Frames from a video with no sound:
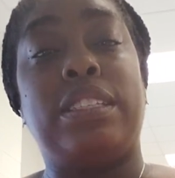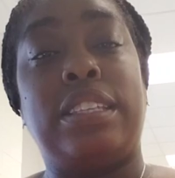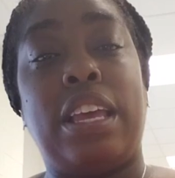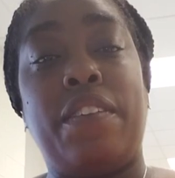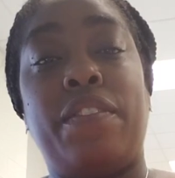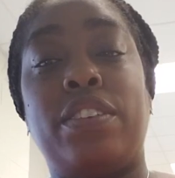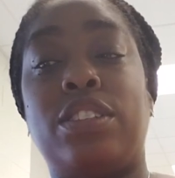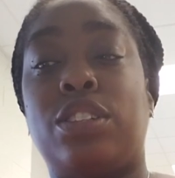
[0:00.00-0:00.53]

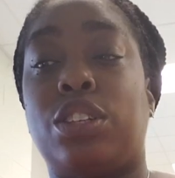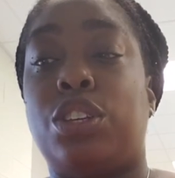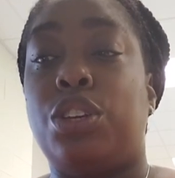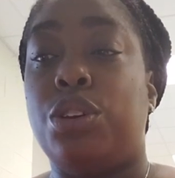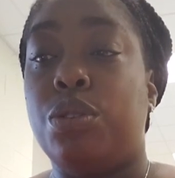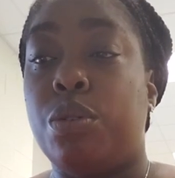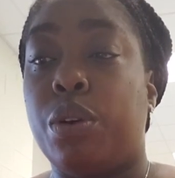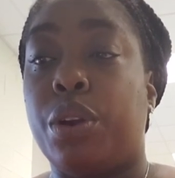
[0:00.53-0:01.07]
safe and
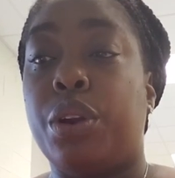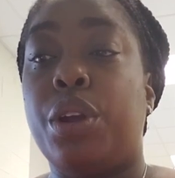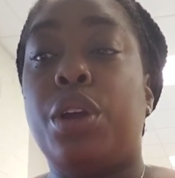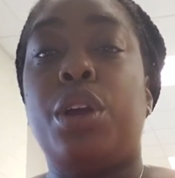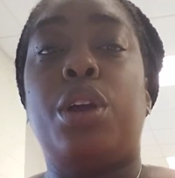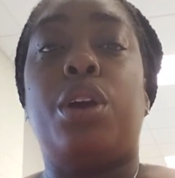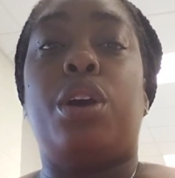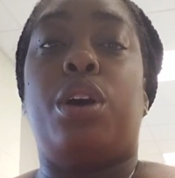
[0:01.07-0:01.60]
secure.
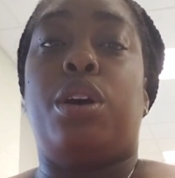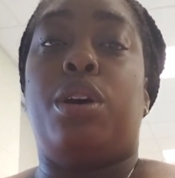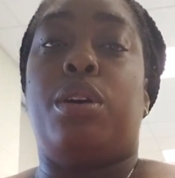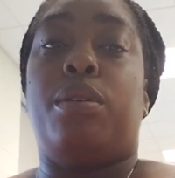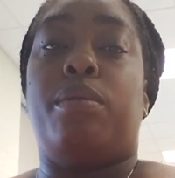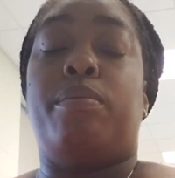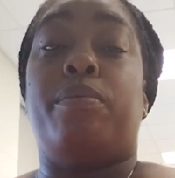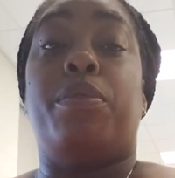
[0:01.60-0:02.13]

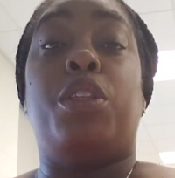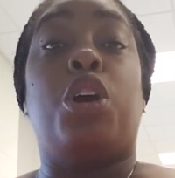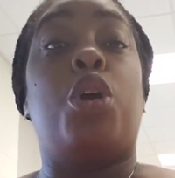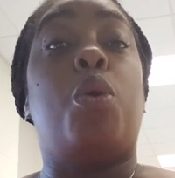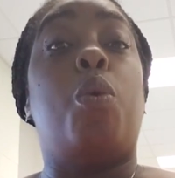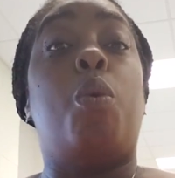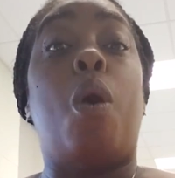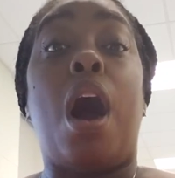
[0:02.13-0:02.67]
The
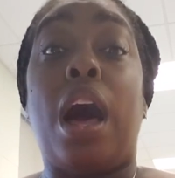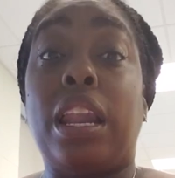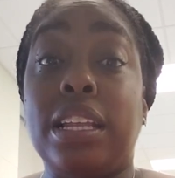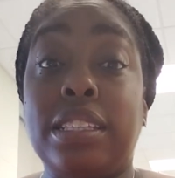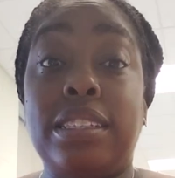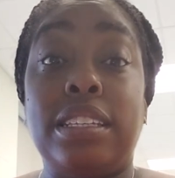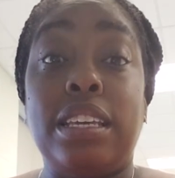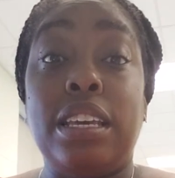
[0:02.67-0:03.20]

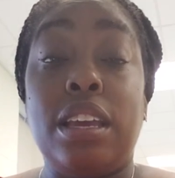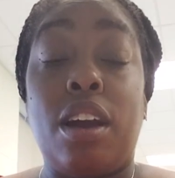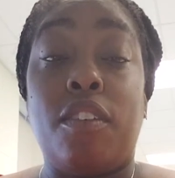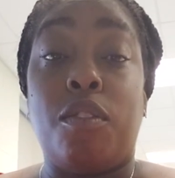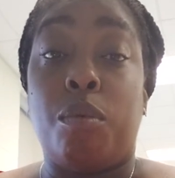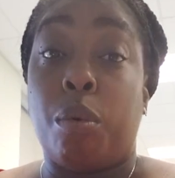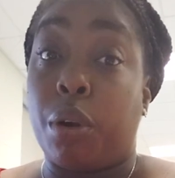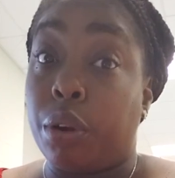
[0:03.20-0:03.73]
quality of
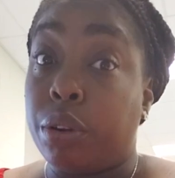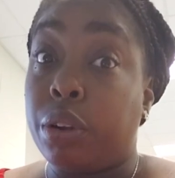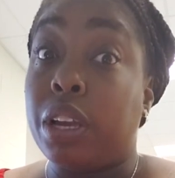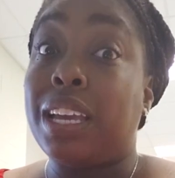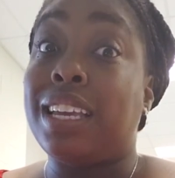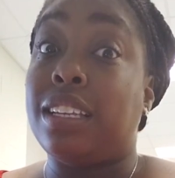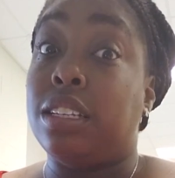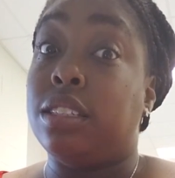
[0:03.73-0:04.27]
work
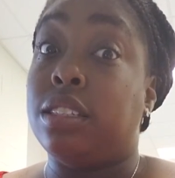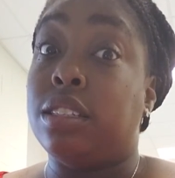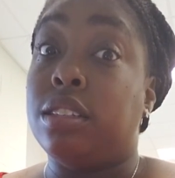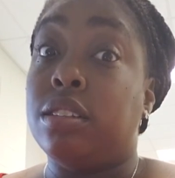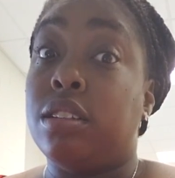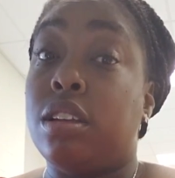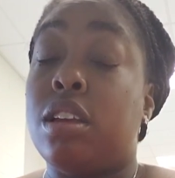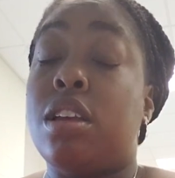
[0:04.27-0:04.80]

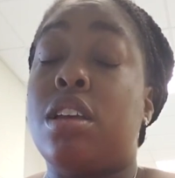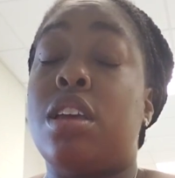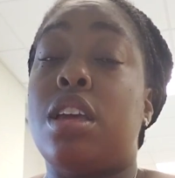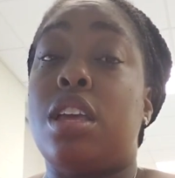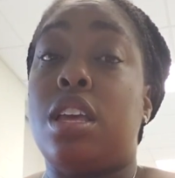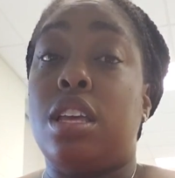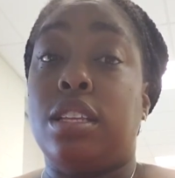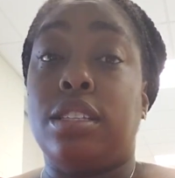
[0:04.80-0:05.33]

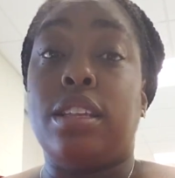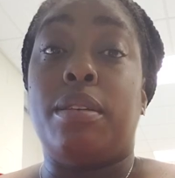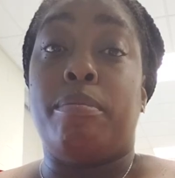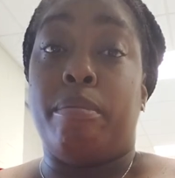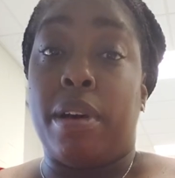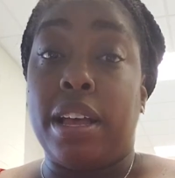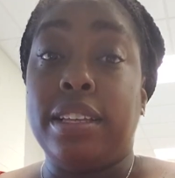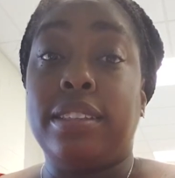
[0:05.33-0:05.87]
is a
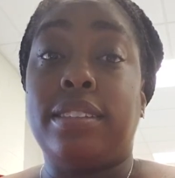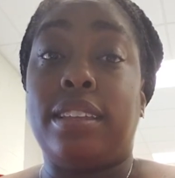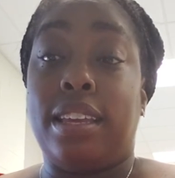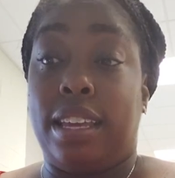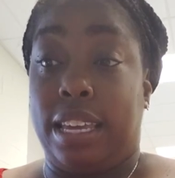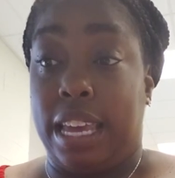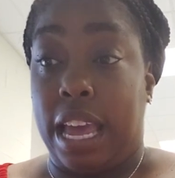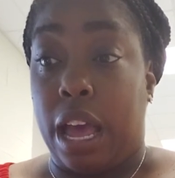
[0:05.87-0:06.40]
must.
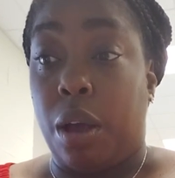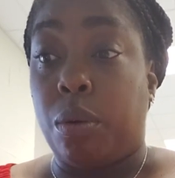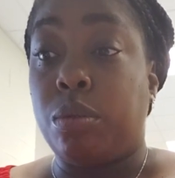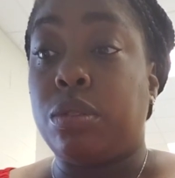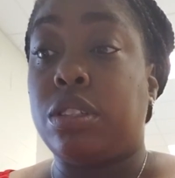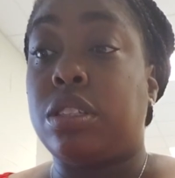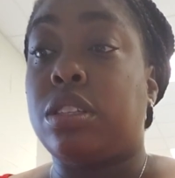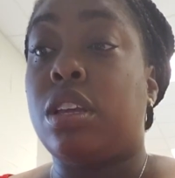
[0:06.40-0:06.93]
It
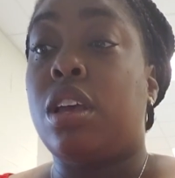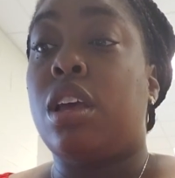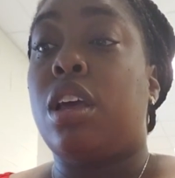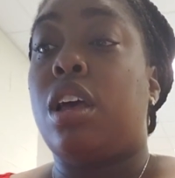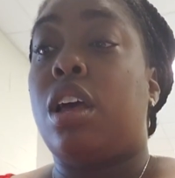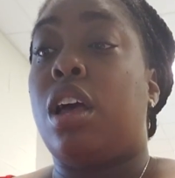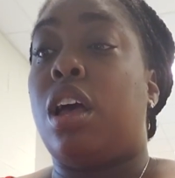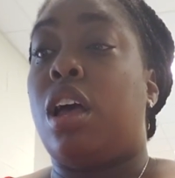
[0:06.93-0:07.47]
counts.
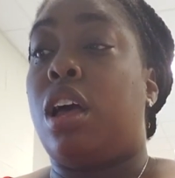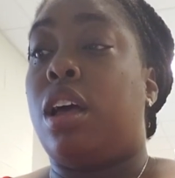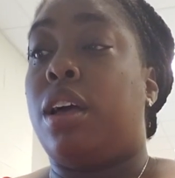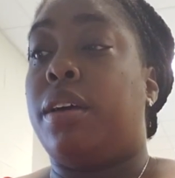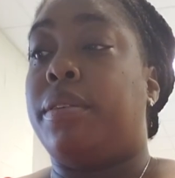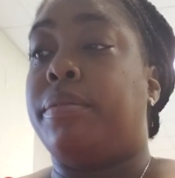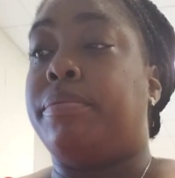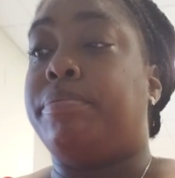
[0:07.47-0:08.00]

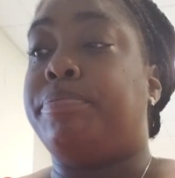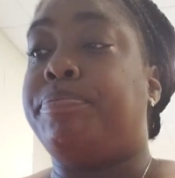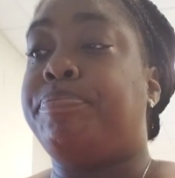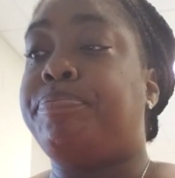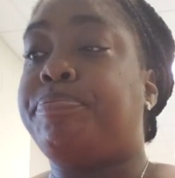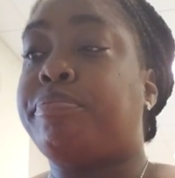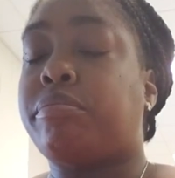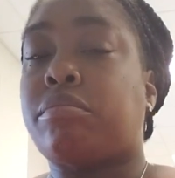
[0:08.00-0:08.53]

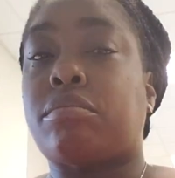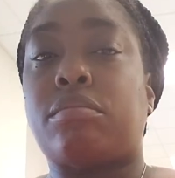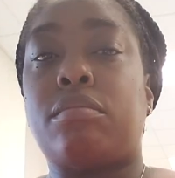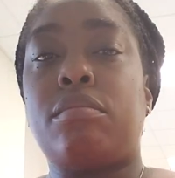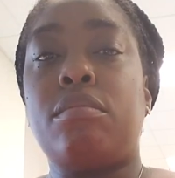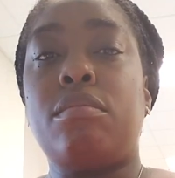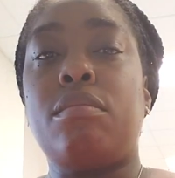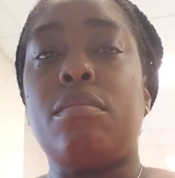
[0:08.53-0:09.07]

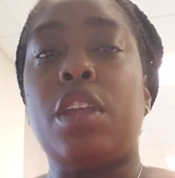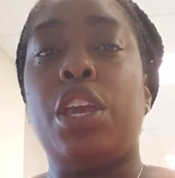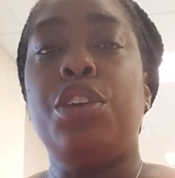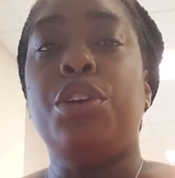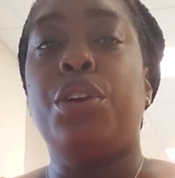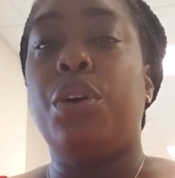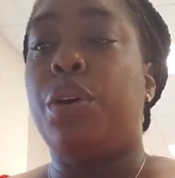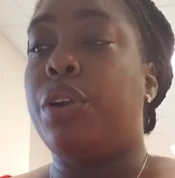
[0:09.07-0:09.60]

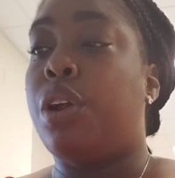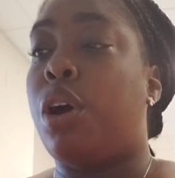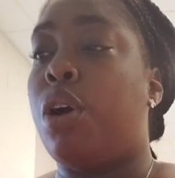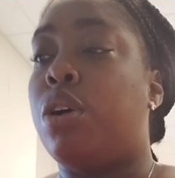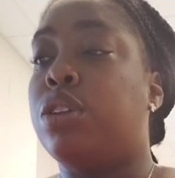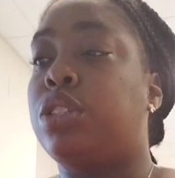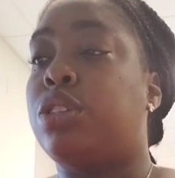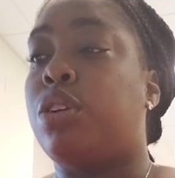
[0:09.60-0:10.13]
You're going to
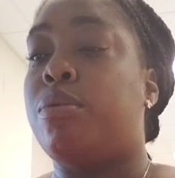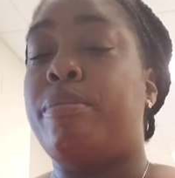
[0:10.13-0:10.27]
also